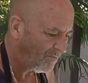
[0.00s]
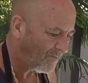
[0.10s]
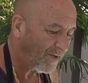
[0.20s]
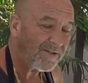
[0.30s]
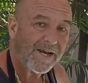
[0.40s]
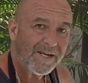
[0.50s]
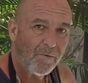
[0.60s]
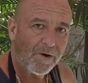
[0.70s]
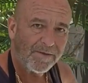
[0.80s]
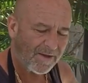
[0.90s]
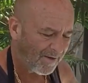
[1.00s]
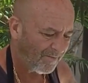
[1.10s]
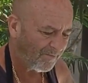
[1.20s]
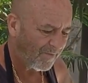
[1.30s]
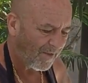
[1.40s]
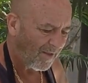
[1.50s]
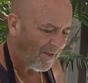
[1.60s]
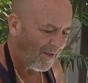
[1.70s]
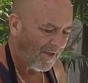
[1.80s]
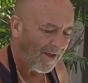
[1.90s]
It's 81 there.
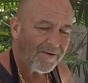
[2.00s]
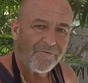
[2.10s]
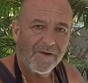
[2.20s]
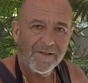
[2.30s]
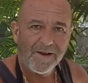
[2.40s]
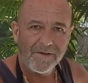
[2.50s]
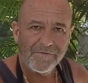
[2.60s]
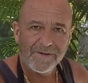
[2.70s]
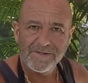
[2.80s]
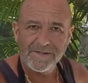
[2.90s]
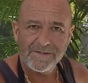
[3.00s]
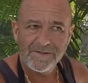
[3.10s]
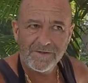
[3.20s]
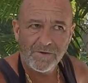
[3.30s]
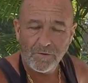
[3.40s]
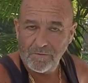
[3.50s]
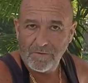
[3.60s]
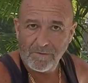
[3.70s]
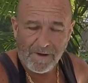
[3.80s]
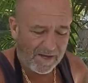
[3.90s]
In Philadelphia, it's 62.
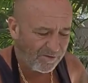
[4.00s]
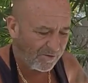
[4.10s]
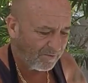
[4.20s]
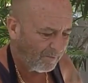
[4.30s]
Imagine.